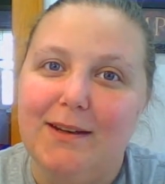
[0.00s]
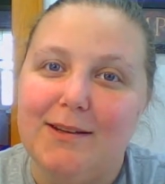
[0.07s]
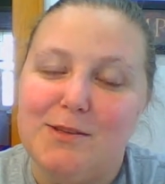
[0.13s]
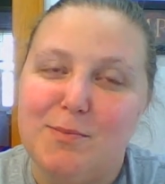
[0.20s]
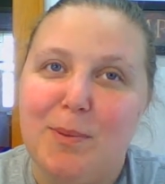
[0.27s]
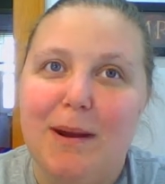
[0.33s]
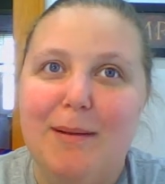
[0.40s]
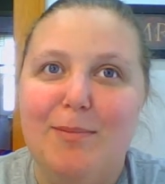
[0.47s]
it's
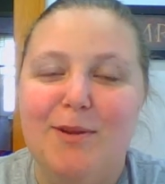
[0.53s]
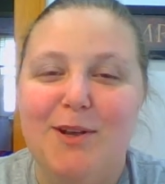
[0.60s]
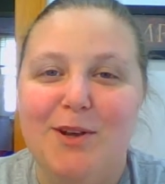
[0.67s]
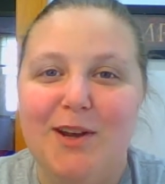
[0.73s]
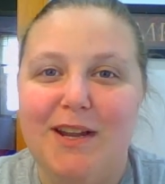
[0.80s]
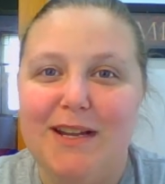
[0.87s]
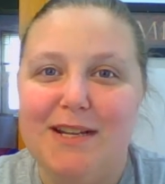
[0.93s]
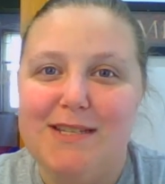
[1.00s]
probably a
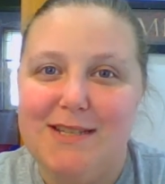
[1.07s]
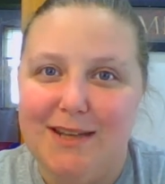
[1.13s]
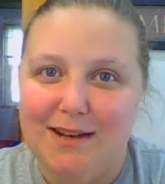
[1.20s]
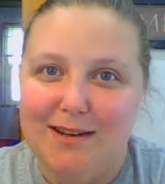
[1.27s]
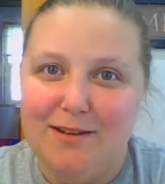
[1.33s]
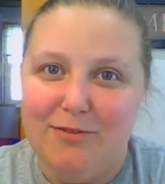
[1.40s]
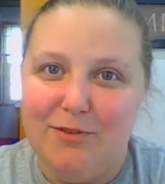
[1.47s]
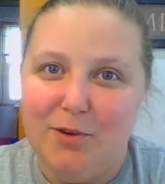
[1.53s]
good idea
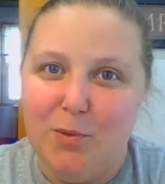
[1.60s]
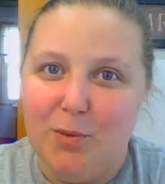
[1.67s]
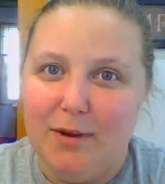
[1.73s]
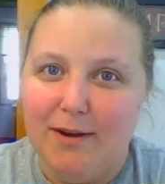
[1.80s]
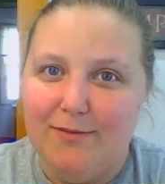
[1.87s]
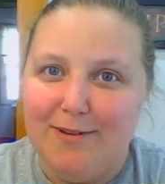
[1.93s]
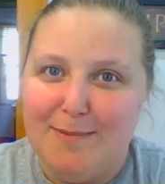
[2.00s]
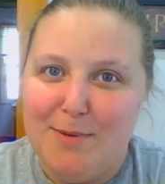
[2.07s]
if you
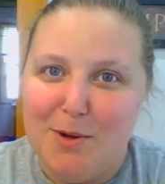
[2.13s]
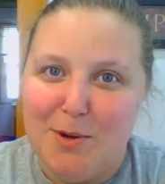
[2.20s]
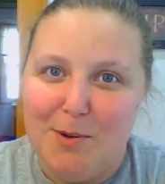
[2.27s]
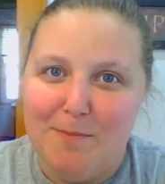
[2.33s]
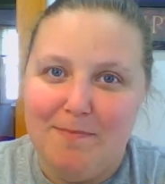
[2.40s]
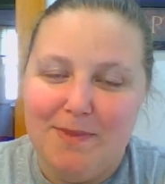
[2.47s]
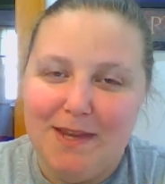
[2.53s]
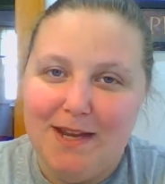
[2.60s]
work from
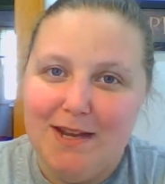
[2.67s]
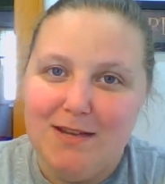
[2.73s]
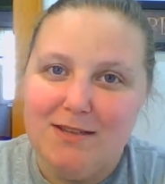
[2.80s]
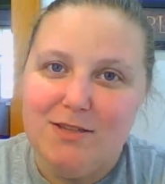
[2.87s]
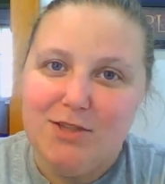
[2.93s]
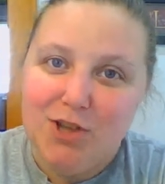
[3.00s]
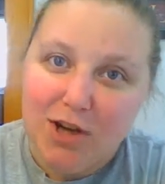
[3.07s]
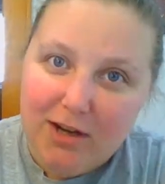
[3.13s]
home
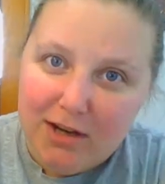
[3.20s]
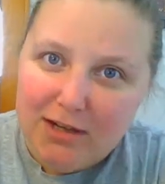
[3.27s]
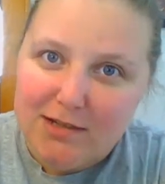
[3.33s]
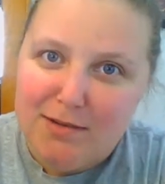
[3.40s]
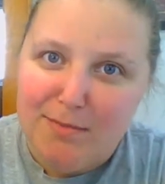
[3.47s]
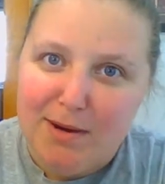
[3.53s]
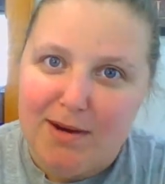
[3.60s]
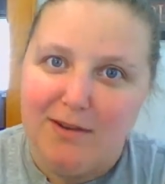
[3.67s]
starting
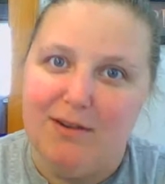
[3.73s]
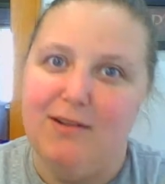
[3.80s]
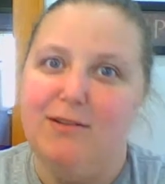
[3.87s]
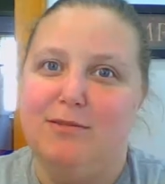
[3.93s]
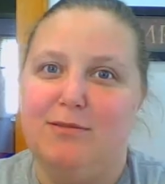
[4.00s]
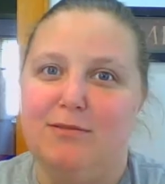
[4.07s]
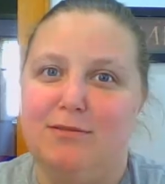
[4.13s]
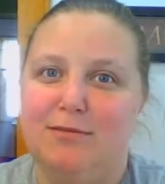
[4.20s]
tomorrow.
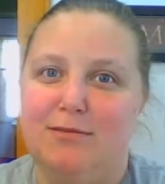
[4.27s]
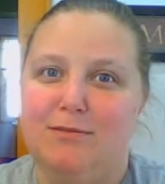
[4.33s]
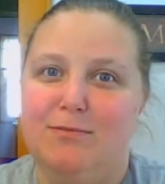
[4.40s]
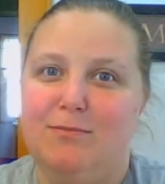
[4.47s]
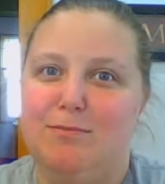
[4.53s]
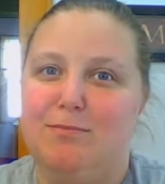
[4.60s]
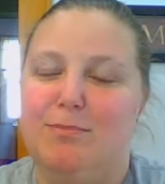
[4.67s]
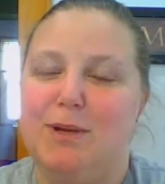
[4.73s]

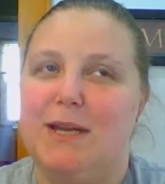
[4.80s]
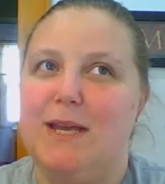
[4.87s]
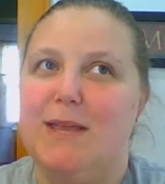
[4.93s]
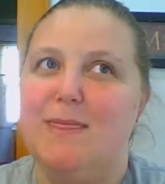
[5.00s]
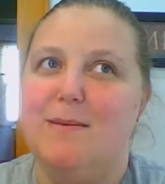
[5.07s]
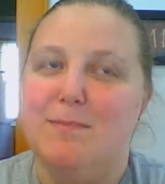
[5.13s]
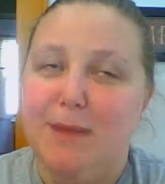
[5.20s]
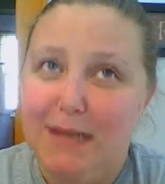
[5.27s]
But
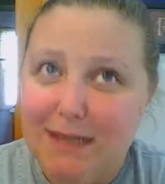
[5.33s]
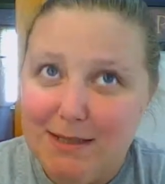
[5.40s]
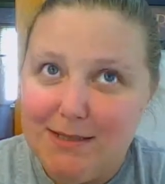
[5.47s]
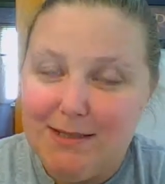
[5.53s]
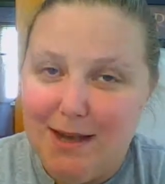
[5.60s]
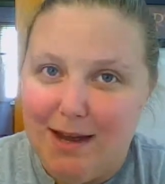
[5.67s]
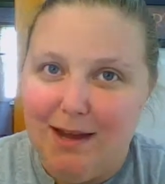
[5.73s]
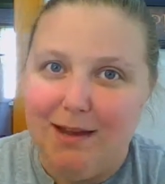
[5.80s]
in the
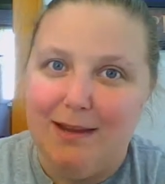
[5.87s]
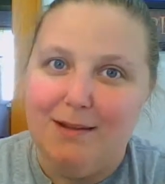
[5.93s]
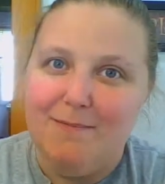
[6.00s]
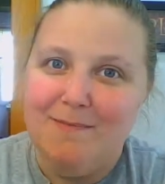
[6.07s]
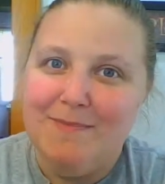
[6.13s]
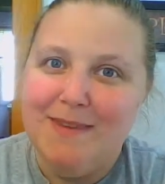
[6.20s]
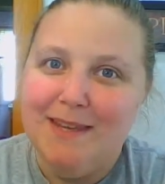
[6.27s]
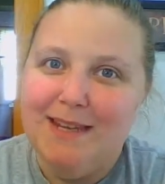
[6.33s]

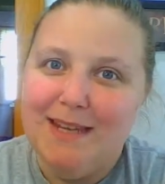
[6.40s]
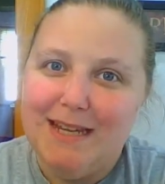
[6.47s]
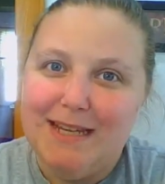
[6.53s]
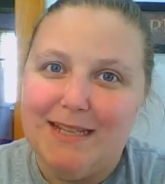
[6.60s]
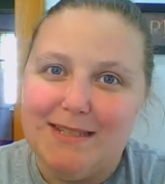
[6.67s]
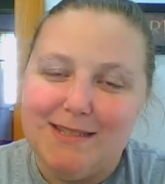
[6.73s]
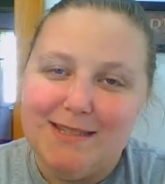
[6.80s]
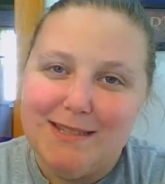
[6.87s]
meantime,
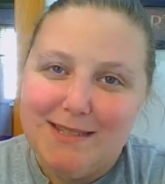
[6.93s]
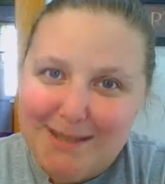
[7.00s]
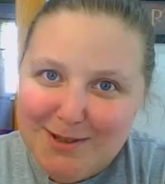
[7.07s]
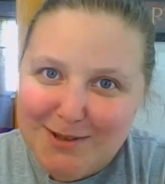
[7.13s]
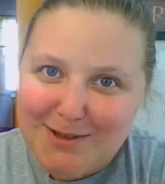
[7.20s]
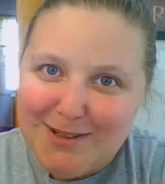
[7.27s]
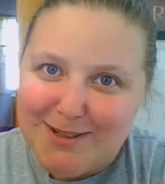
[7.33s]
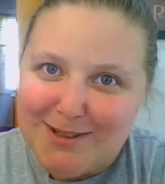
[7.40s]
he is
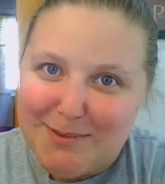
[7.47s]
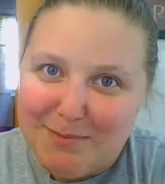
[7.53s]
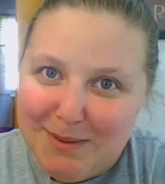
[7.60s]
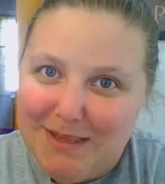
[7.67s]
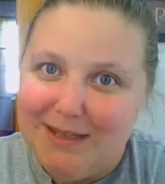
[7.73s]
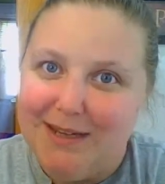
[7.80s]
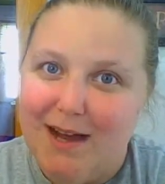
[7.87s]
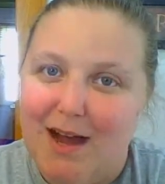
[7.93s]
still going to
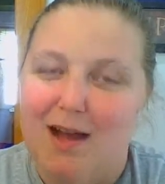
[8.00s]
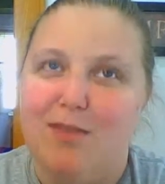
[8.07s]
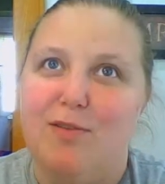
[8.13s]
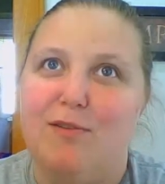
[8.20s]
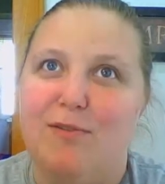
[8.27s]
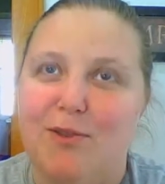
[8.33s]
be on the